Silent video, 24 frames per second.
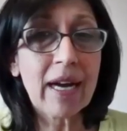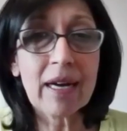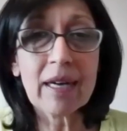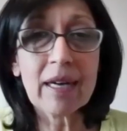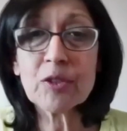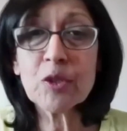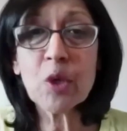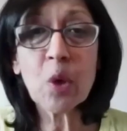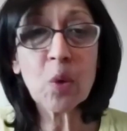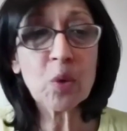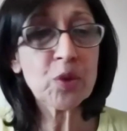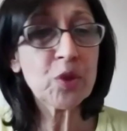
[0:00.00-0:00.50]

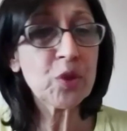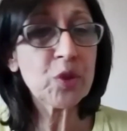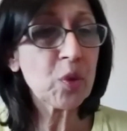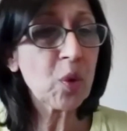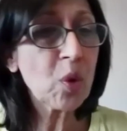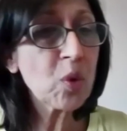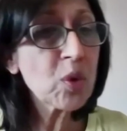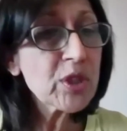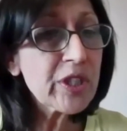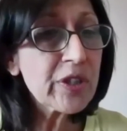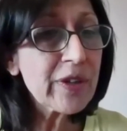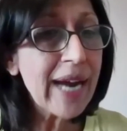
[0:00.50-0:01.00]
known to
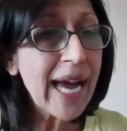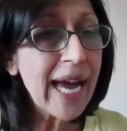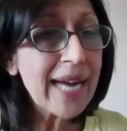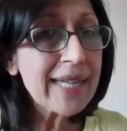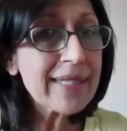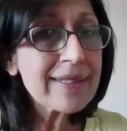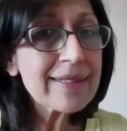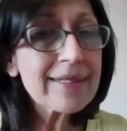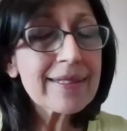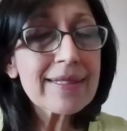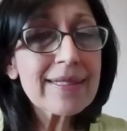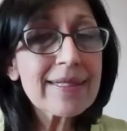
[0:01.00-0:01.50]
older
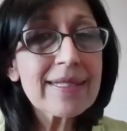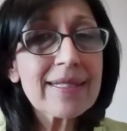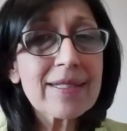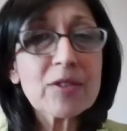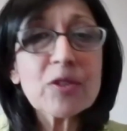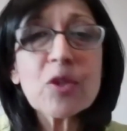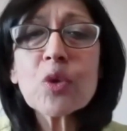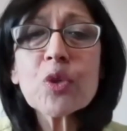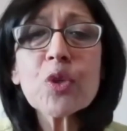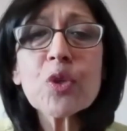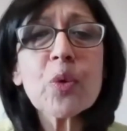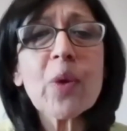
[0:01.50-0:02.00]
adults,
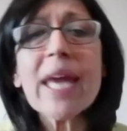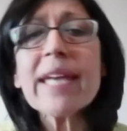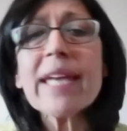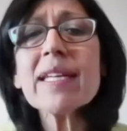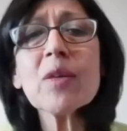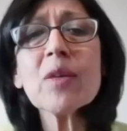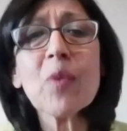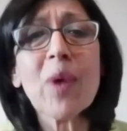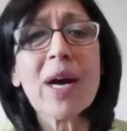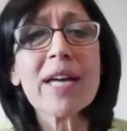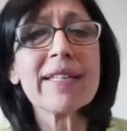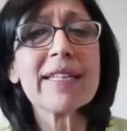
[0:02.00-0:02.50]
known to
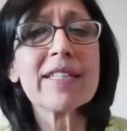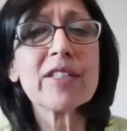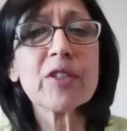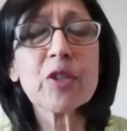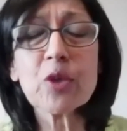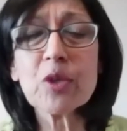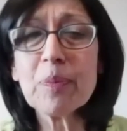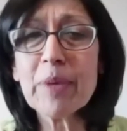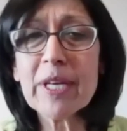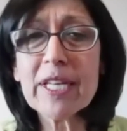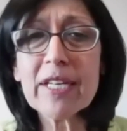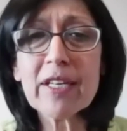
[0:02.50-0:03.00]
anyone, it
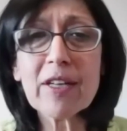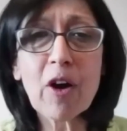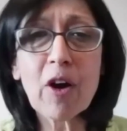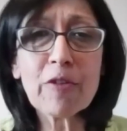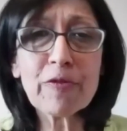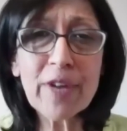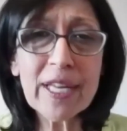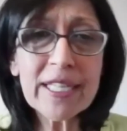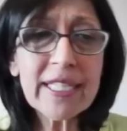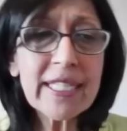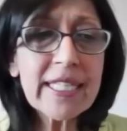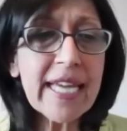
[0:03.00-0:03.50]
could be of
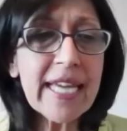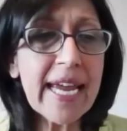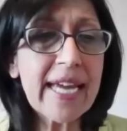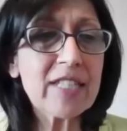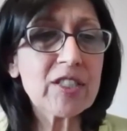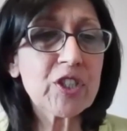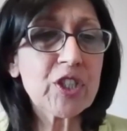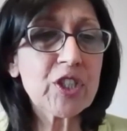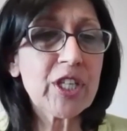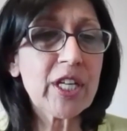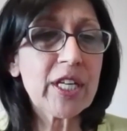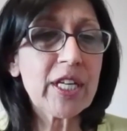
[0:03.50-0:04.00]
any
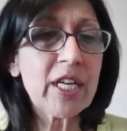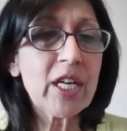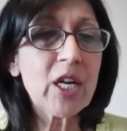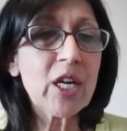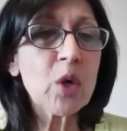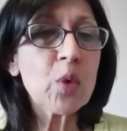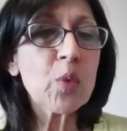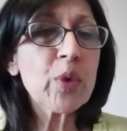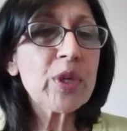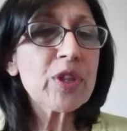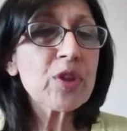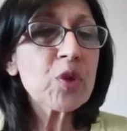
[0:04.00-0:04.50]
age,
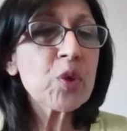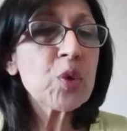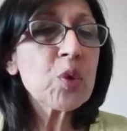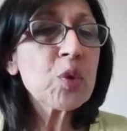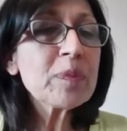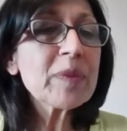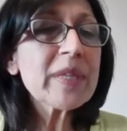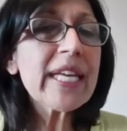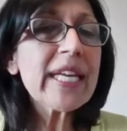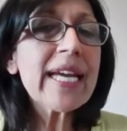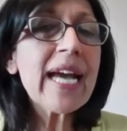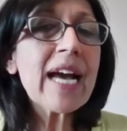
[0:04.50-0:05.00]
with whom
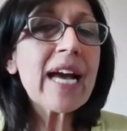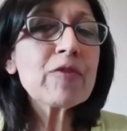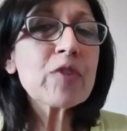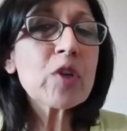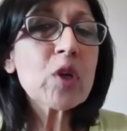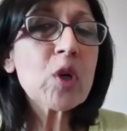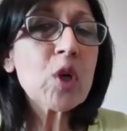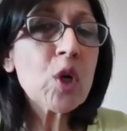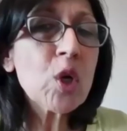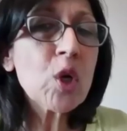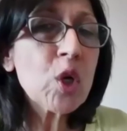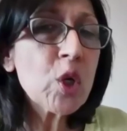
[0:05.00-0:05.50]
they have
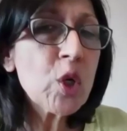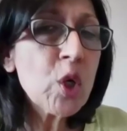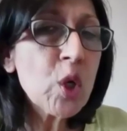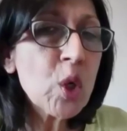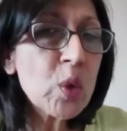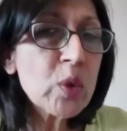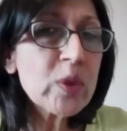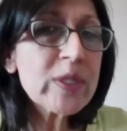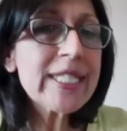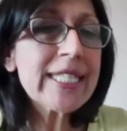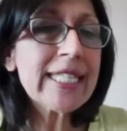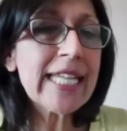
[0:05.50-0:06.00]

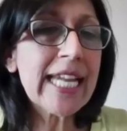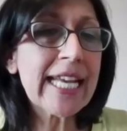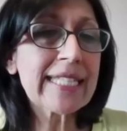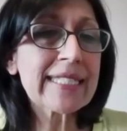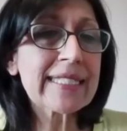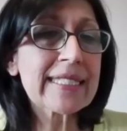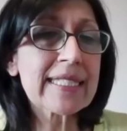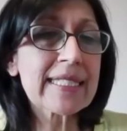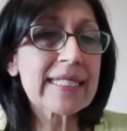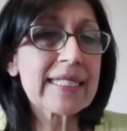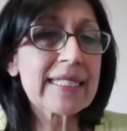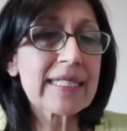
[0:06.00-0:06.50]
close
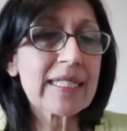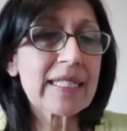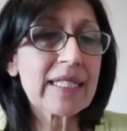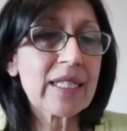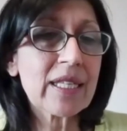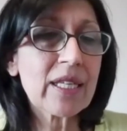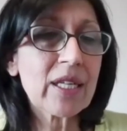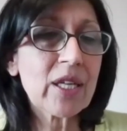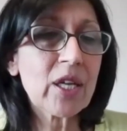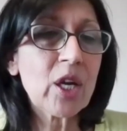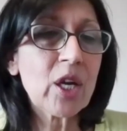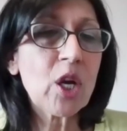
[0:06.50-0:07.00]
links,
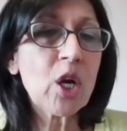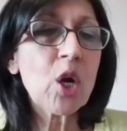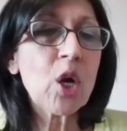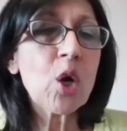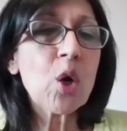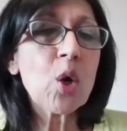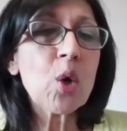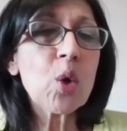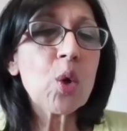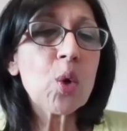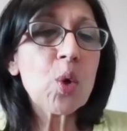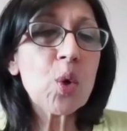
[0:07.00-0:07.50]

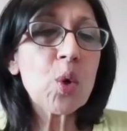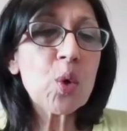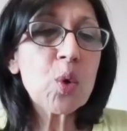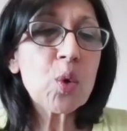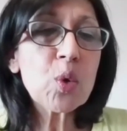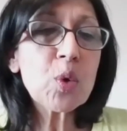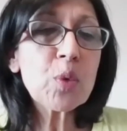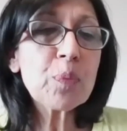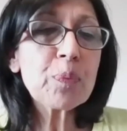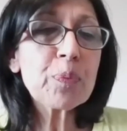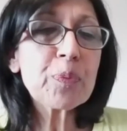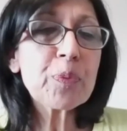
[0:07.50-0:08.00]

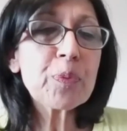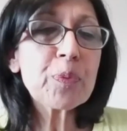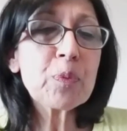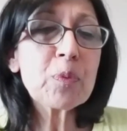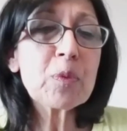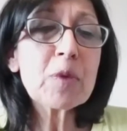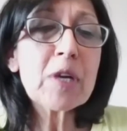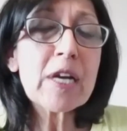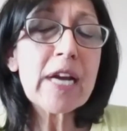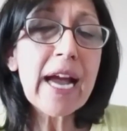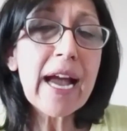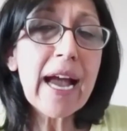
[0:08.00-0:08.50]
who
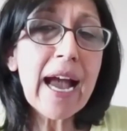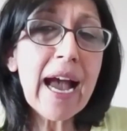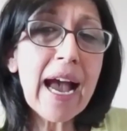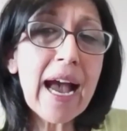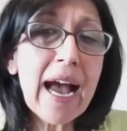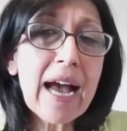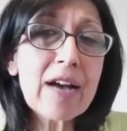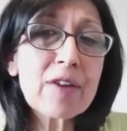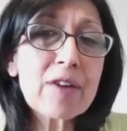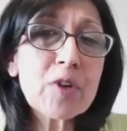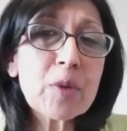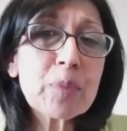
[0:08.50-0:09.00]

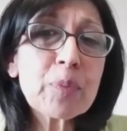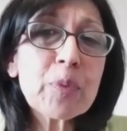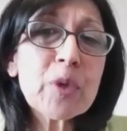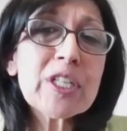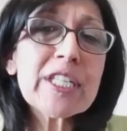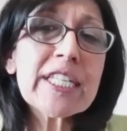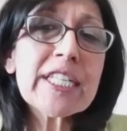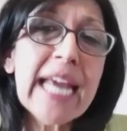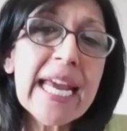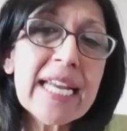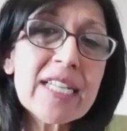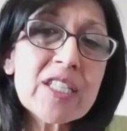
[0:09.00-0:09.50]
have
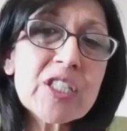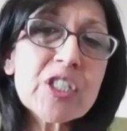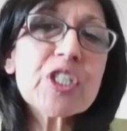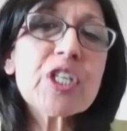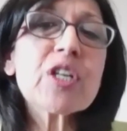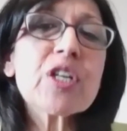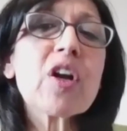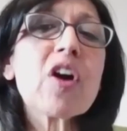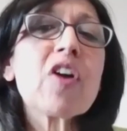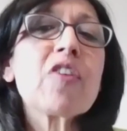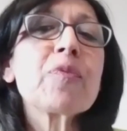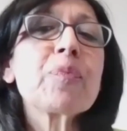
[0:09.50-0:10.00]

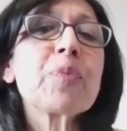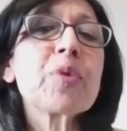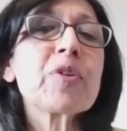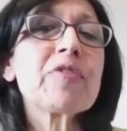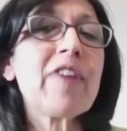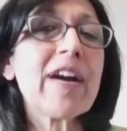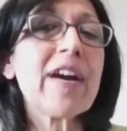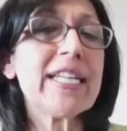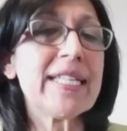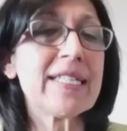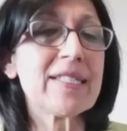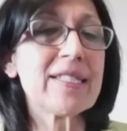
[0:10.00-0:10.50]
potential of
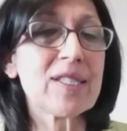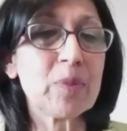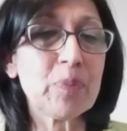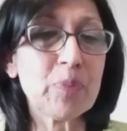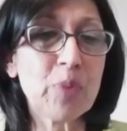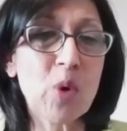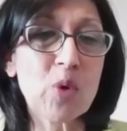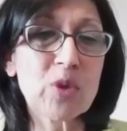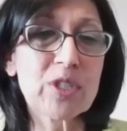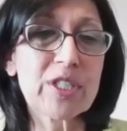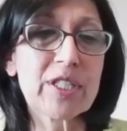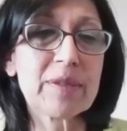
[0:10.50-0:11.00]
providing
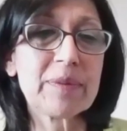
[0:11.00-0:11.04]
support.